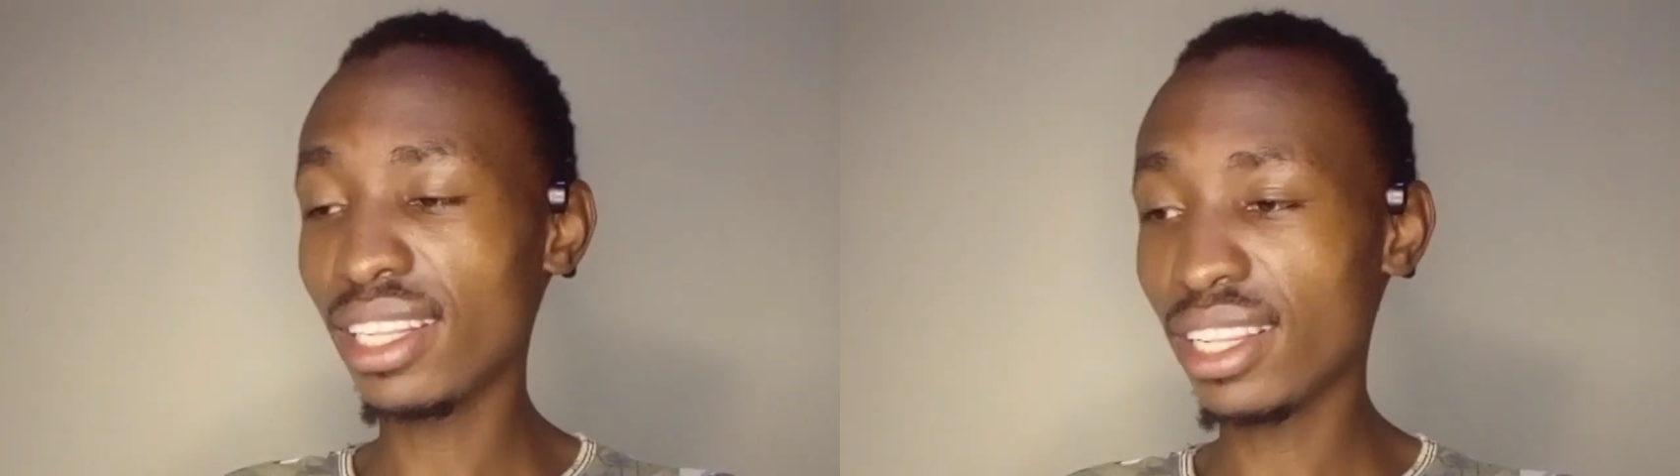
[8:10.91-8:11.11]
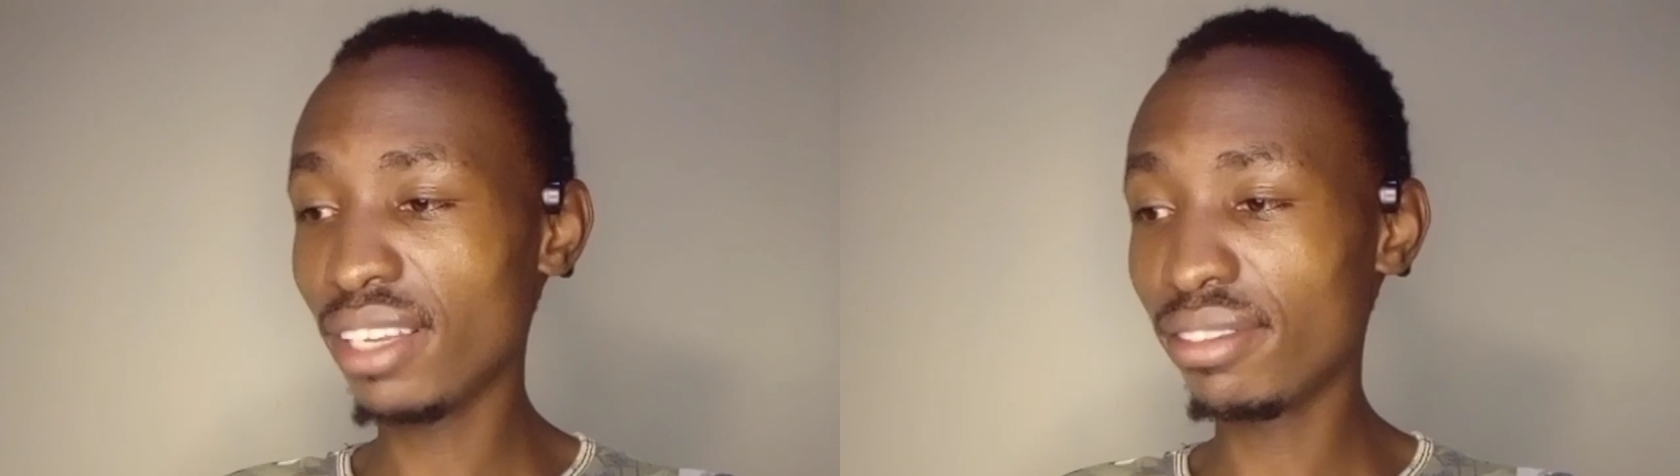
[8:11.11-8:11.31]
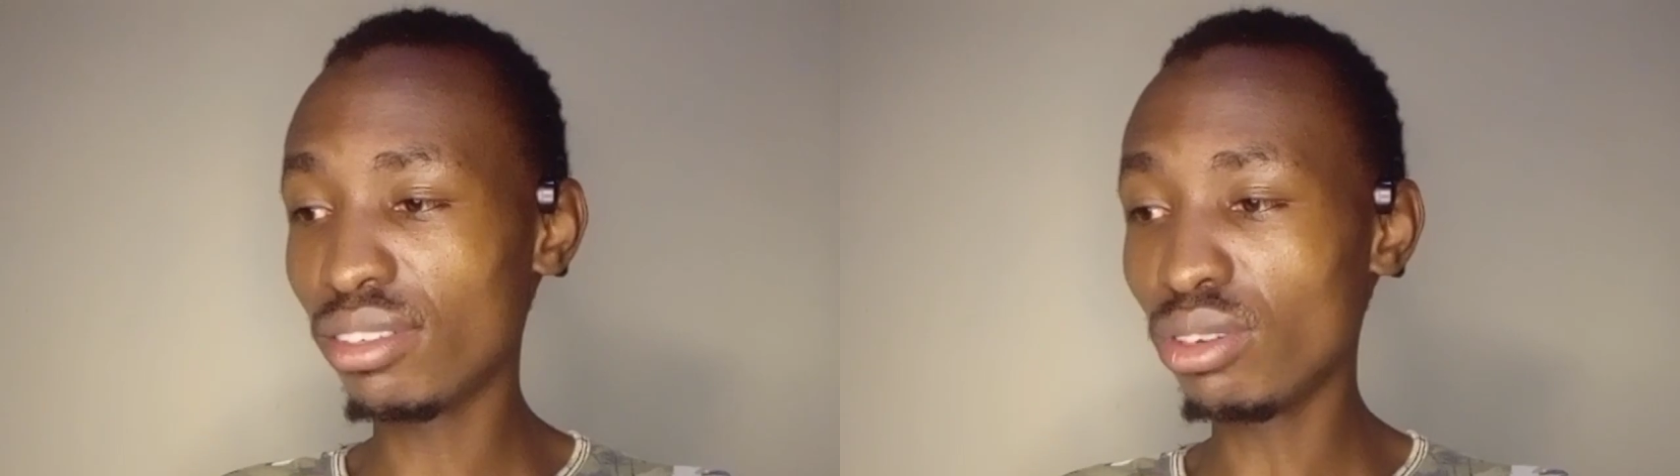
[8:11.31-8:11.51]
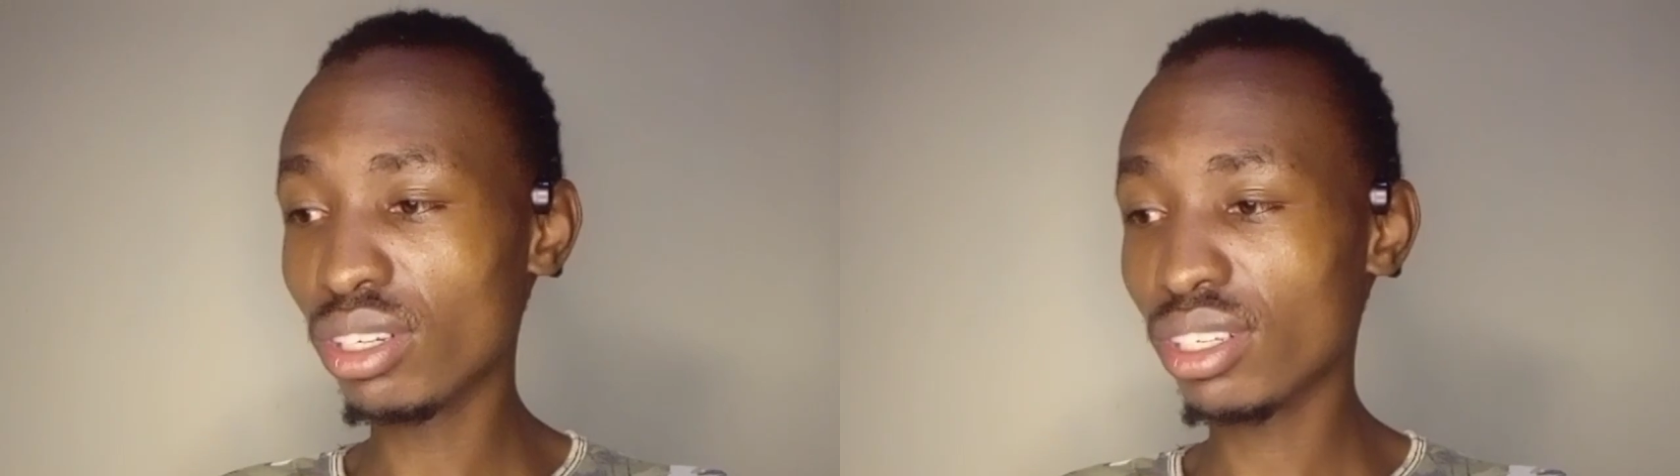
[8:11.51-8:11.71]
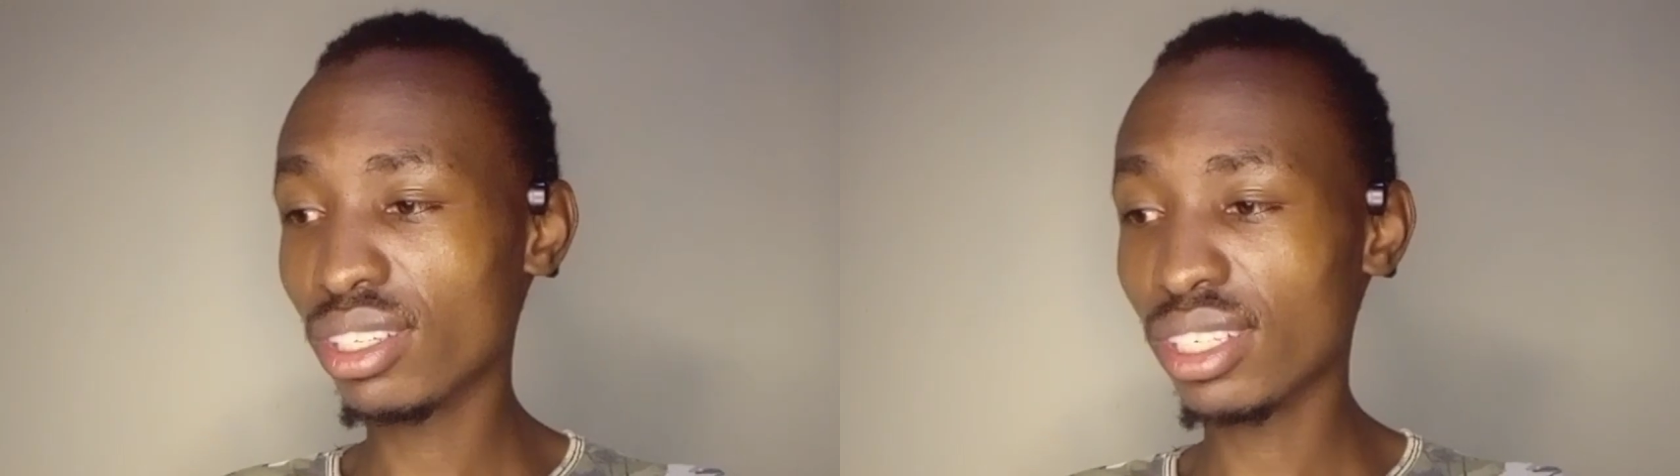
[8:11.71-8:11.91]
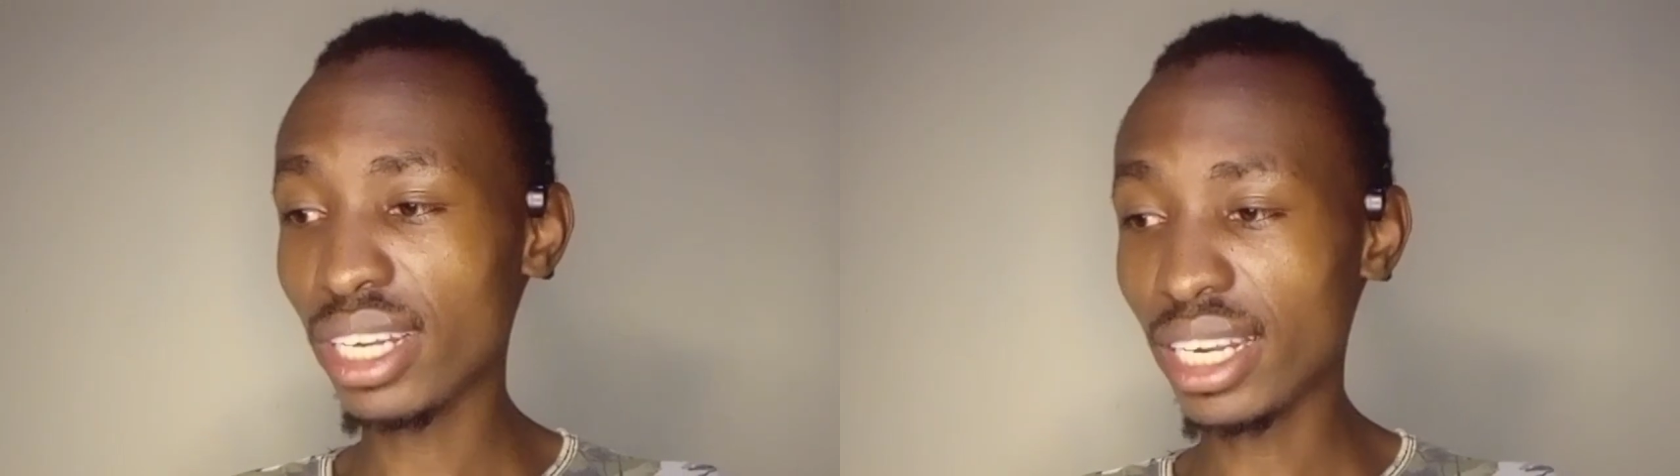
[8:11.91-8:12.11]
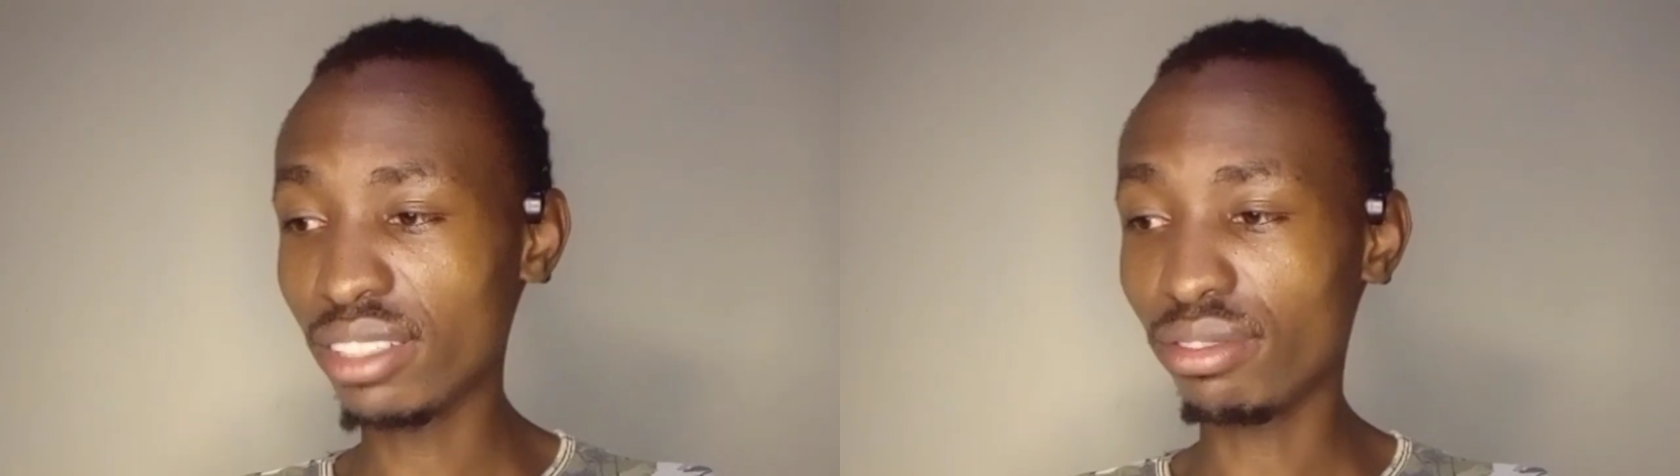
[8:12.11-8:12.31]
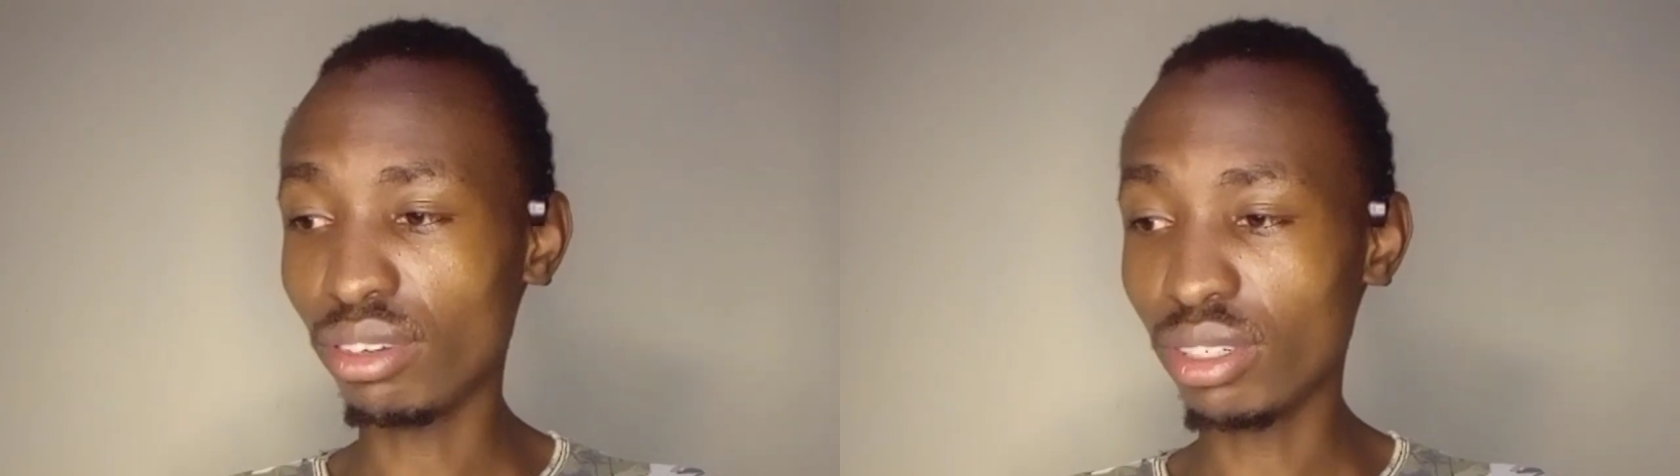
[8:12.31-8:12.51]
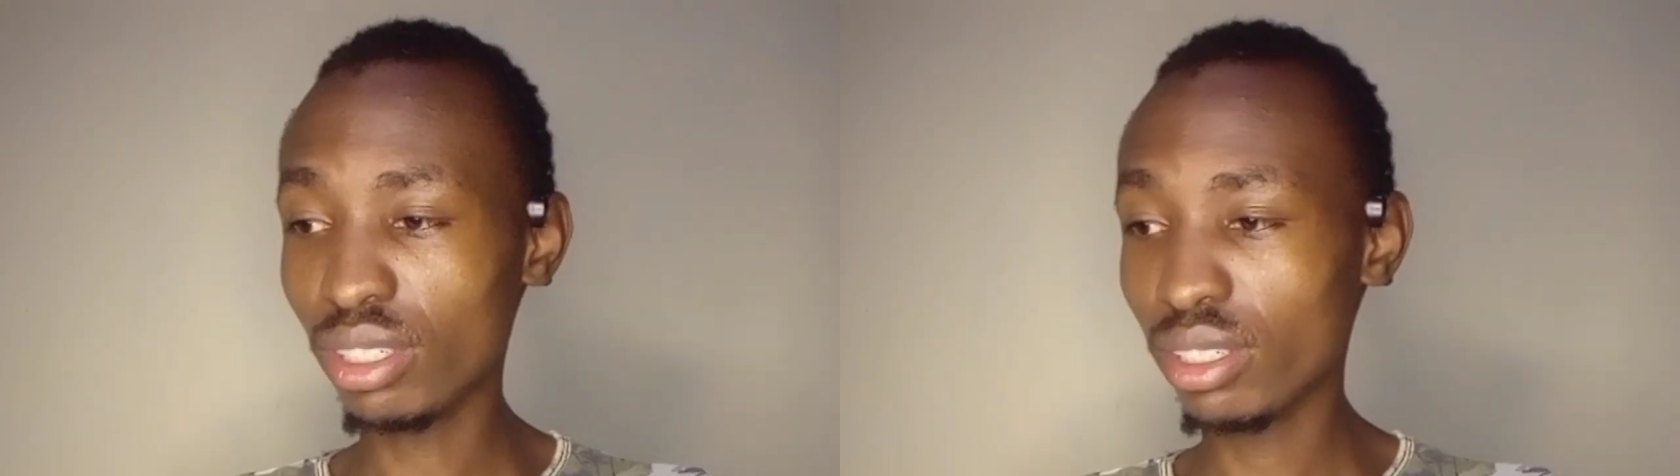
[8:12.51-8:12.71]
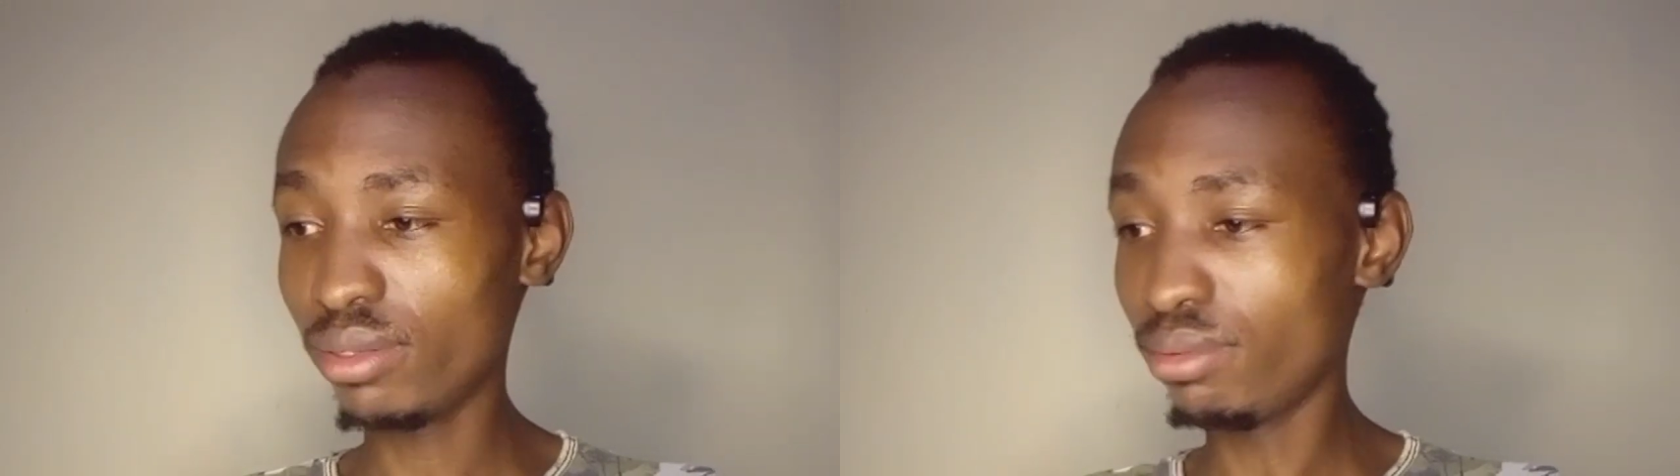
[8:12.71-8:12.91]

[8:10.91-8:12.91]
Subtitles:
thieves don't snatch phones.